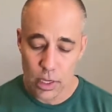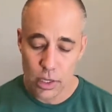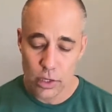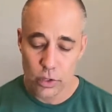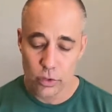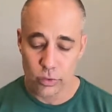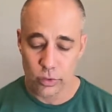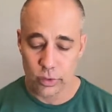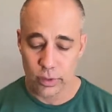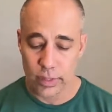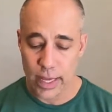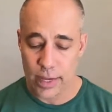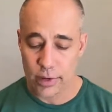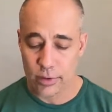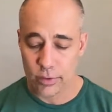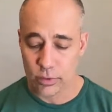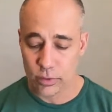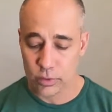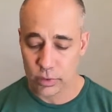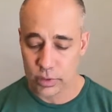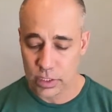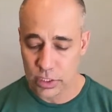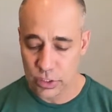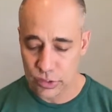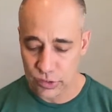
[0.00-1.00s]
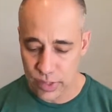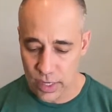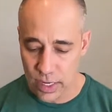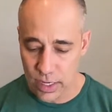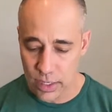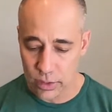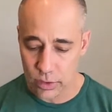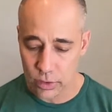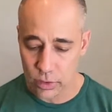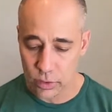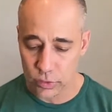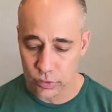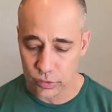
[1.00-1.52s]
Unilateral
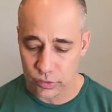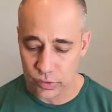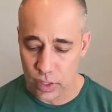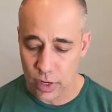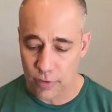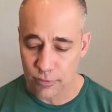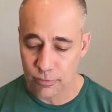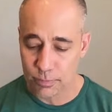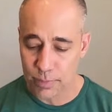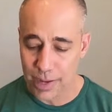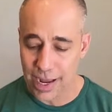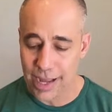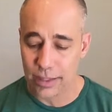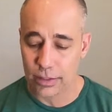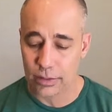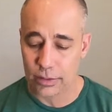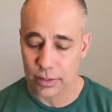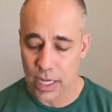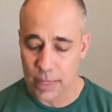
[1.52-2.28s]
congenital soft palate